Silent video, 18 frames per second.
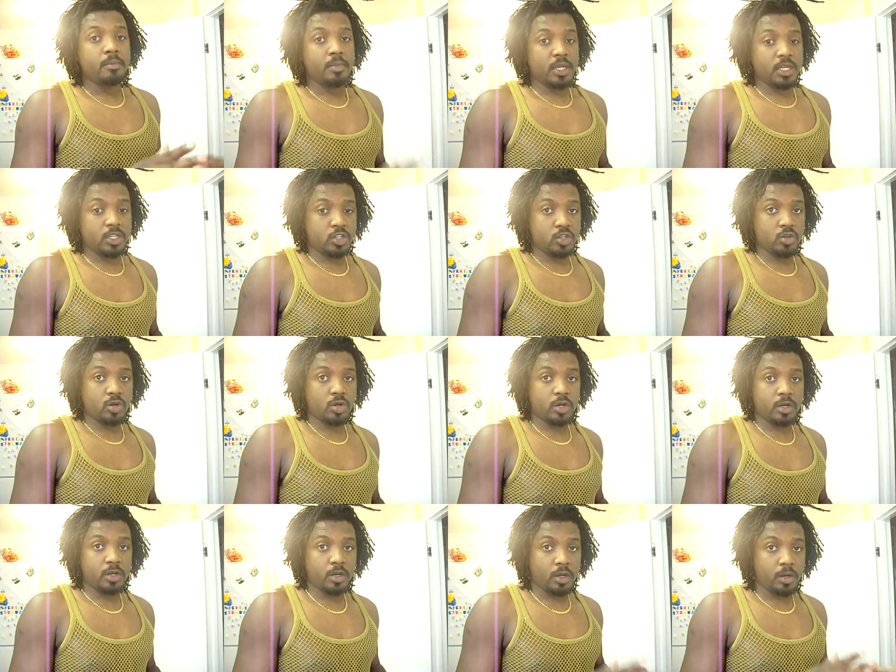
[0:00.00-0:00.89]
Make
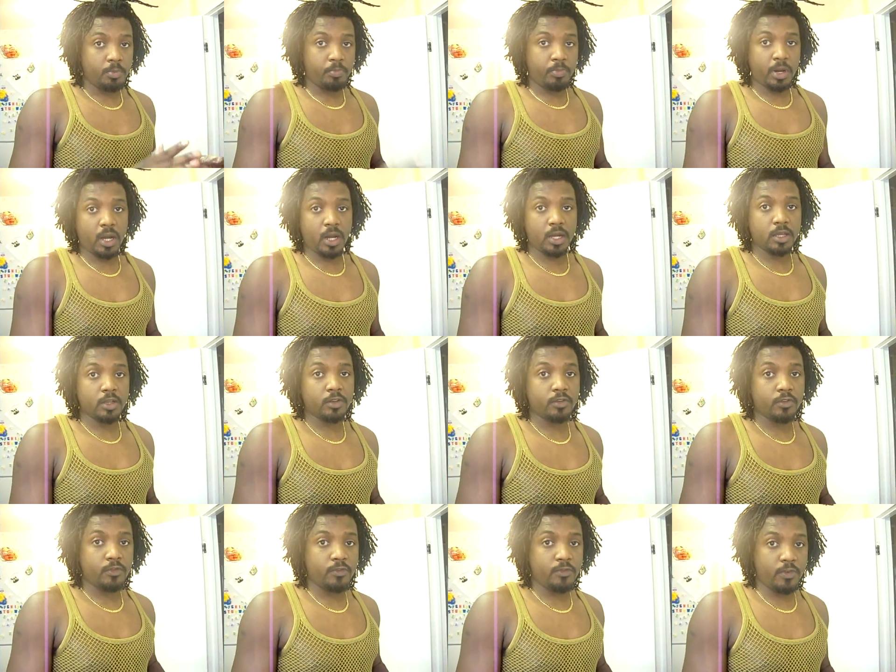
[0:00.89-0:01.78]
sure the pot
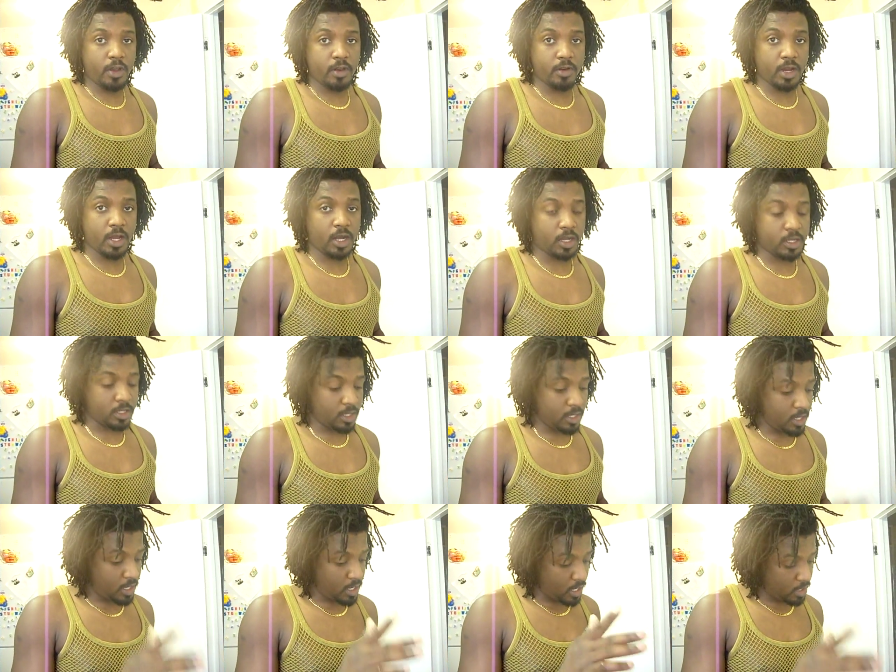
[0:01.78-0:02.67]
is very hot.
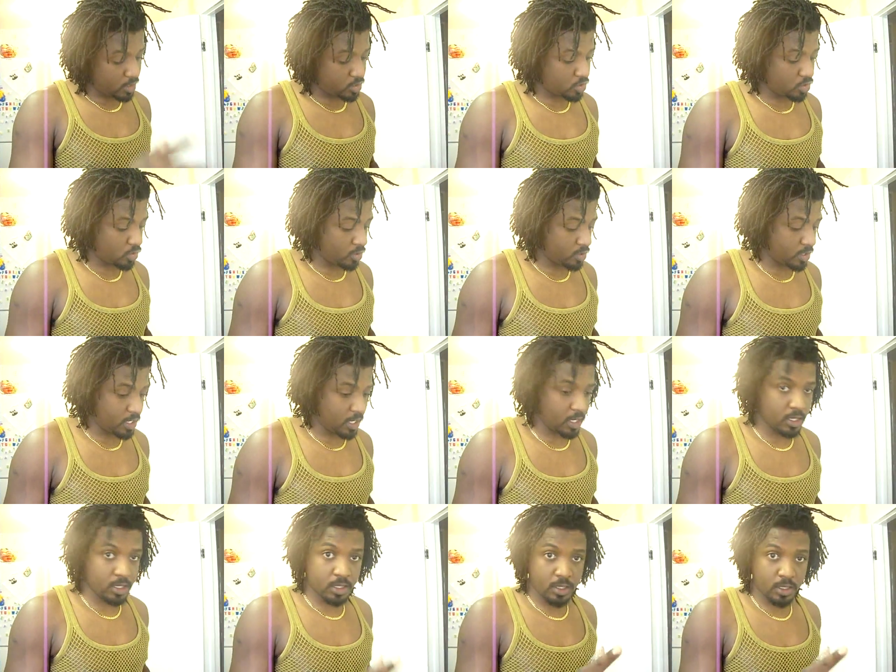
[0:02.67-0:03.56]
I'll show you
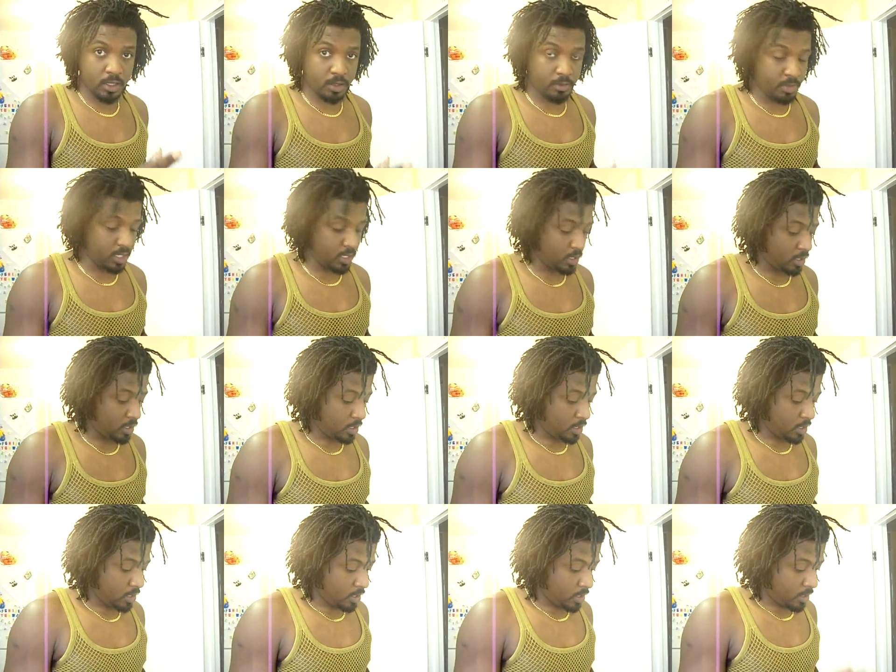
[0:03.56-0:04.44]
that in a bit.
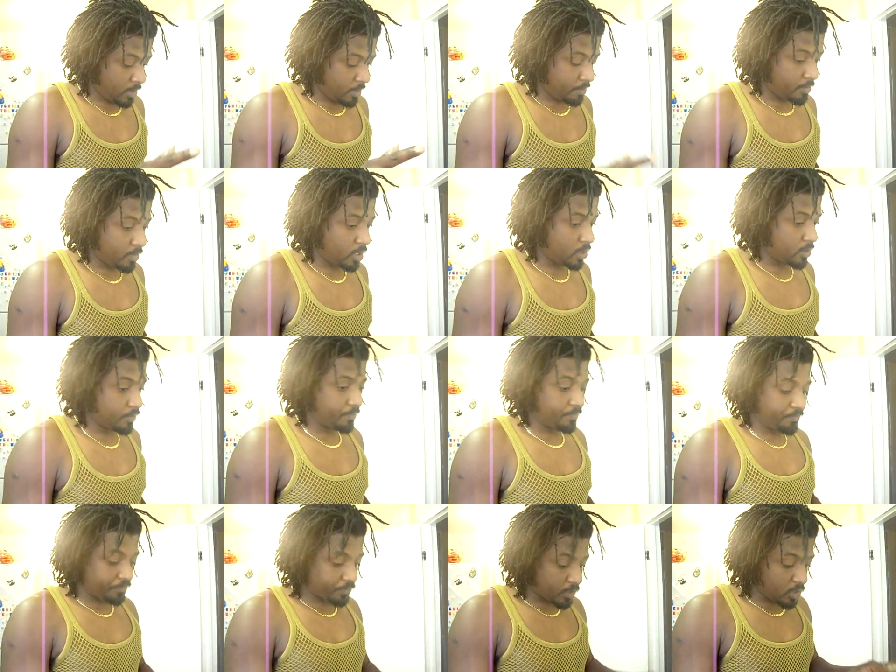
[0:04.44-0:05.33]
But
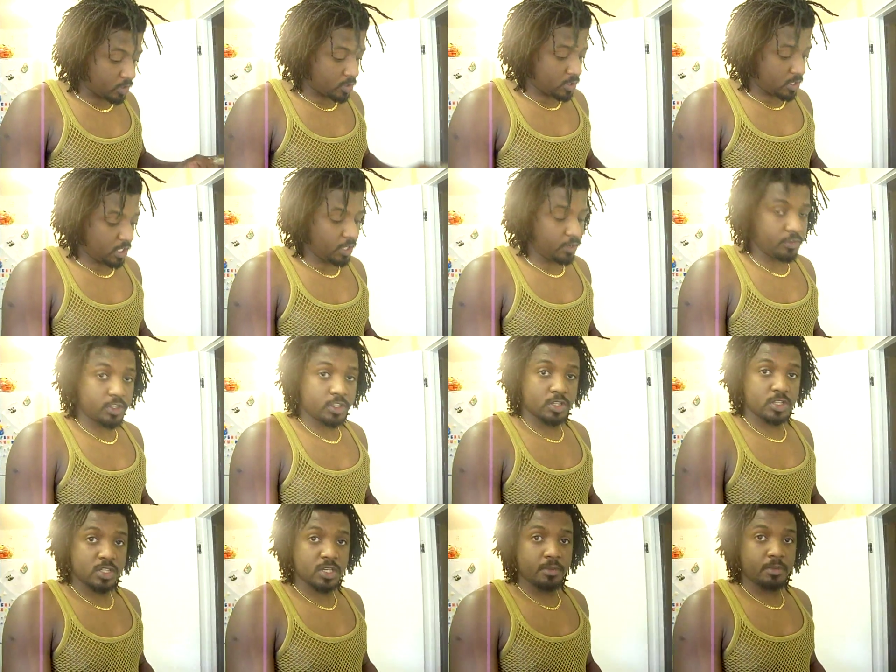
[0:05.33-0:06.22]
just leave it
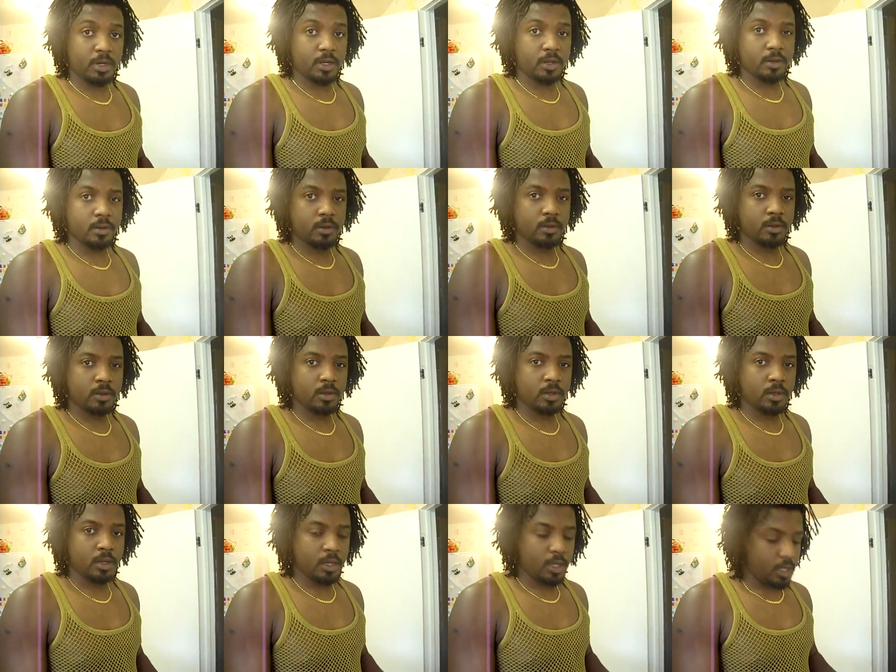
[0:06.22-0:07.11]
to simmer
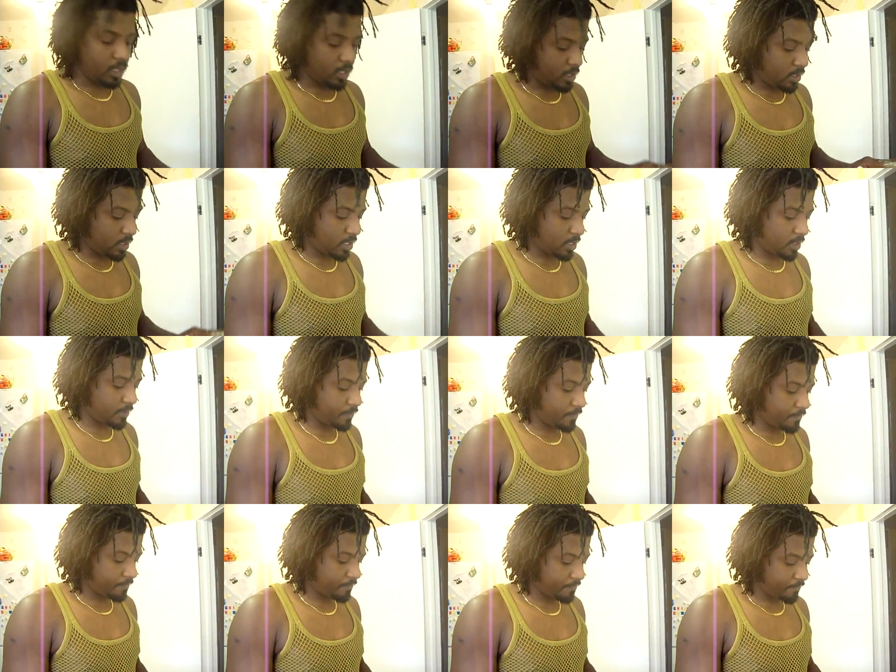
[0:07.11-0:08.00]
and then
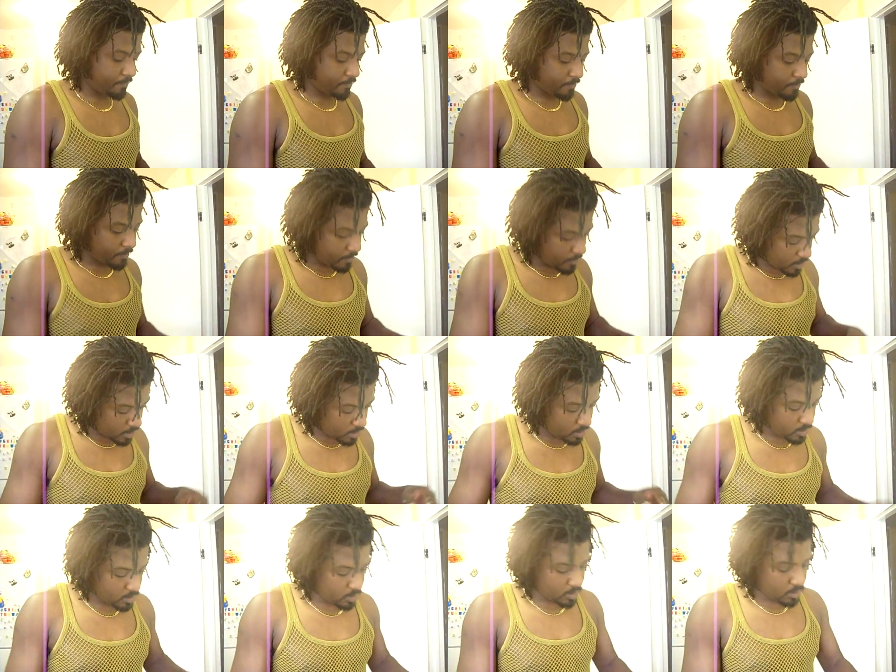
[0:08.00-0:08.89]

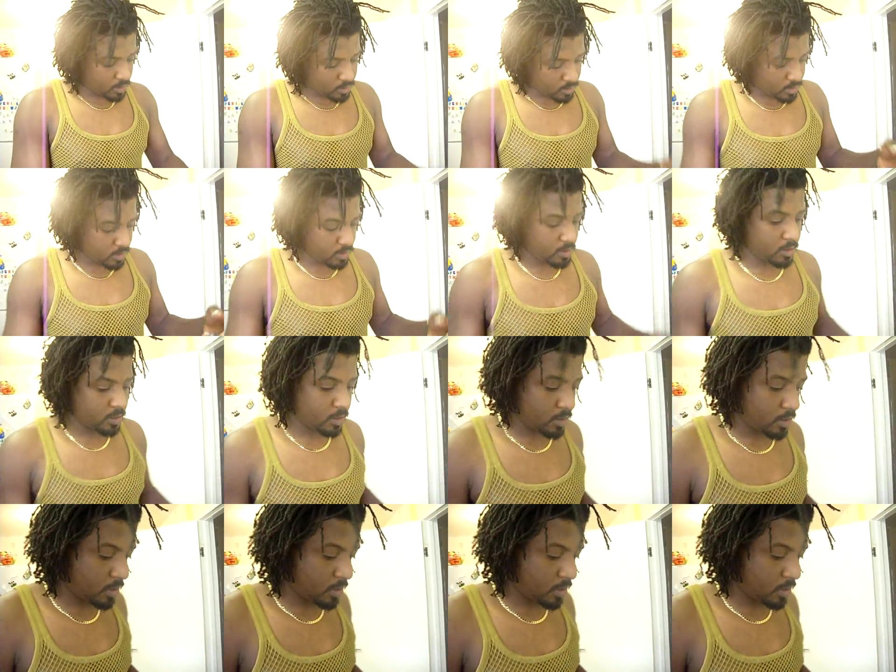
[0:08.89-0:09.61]
you, you just